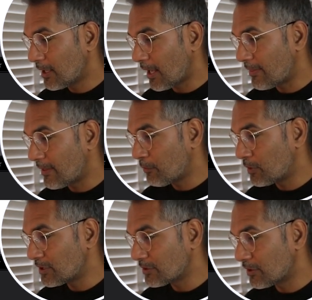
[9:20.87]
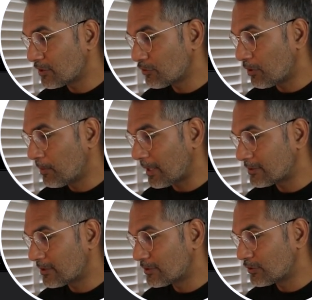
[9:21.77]
and then we're just going to scroll back
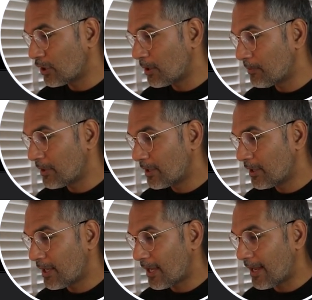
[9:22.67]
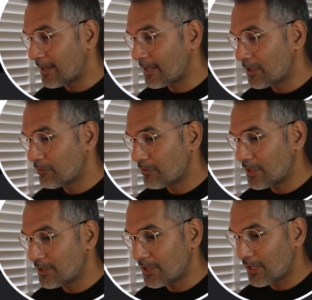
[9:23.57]
to the top and
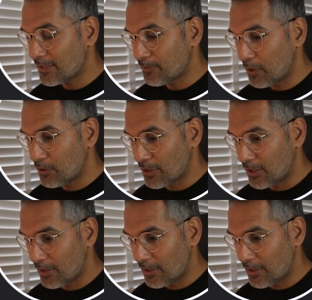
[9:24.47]
increase the exposure,